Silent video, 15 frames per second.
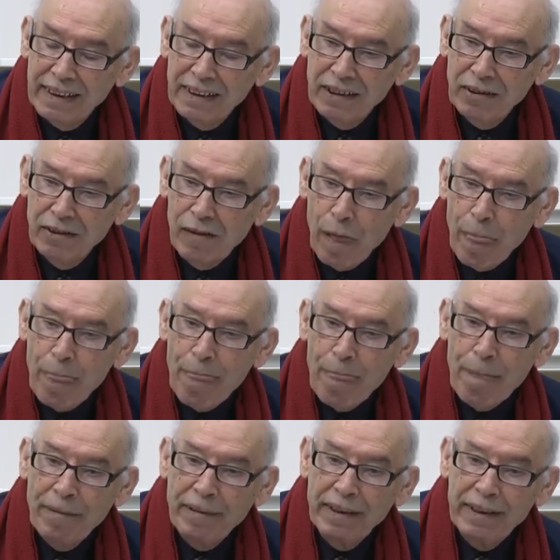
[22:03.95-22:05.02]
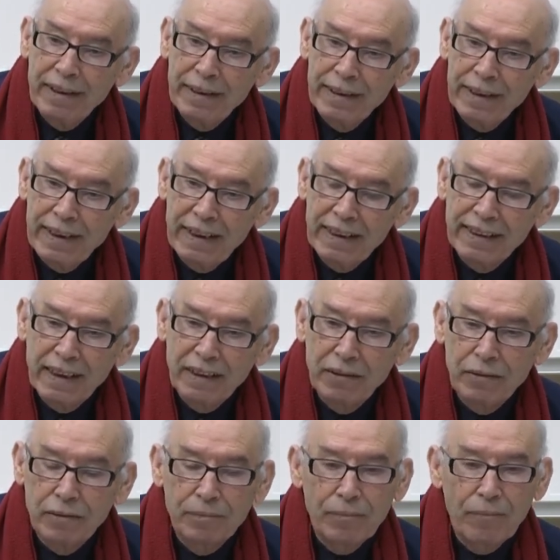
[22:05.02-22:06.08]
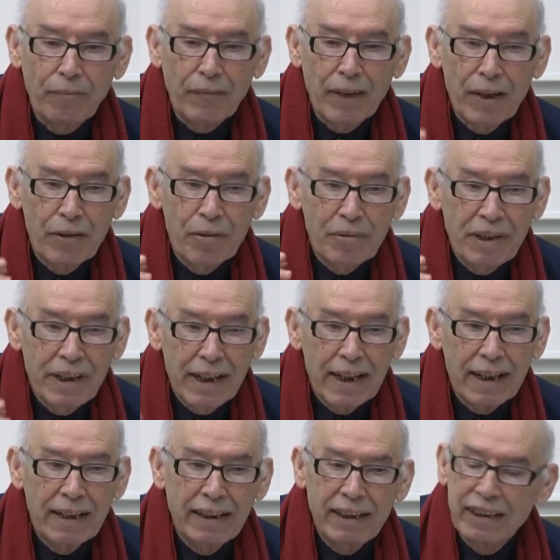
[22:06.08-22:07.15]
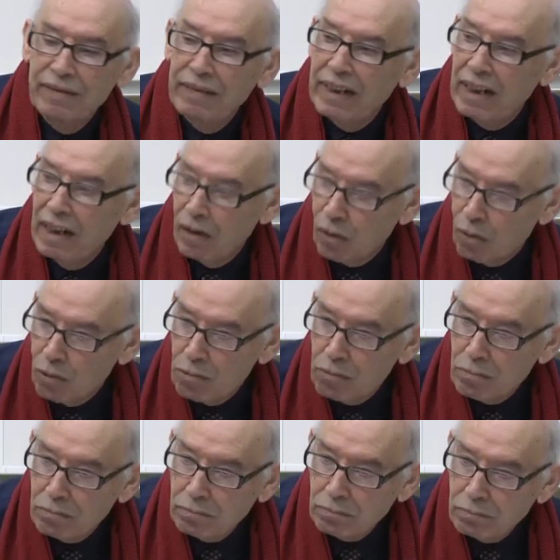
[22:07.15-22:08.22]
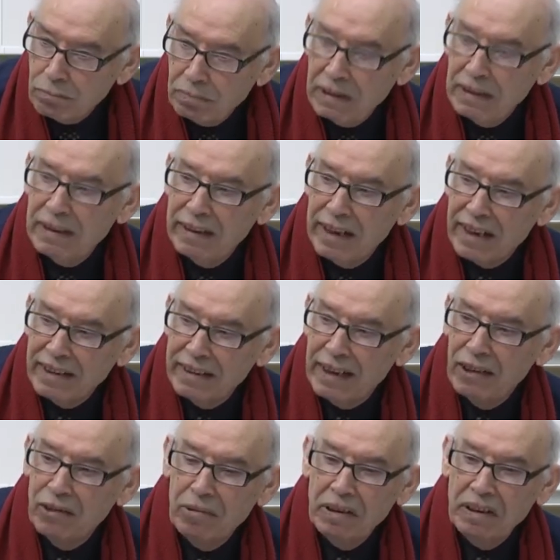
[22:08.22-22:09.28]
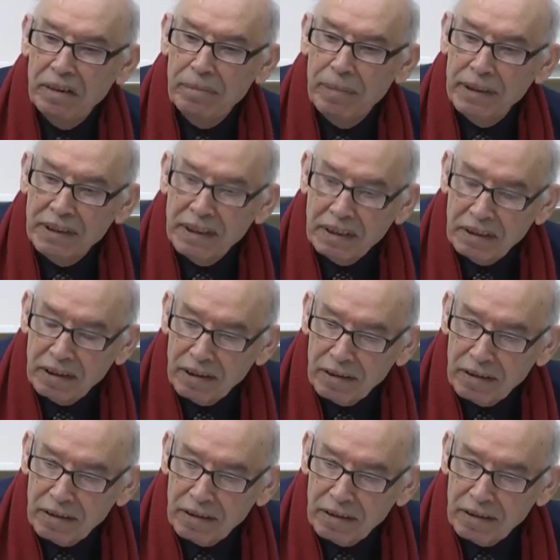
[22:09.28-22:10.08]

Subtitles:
Said, you know, the elite said, you know, the yield is very low. It is less than 20%.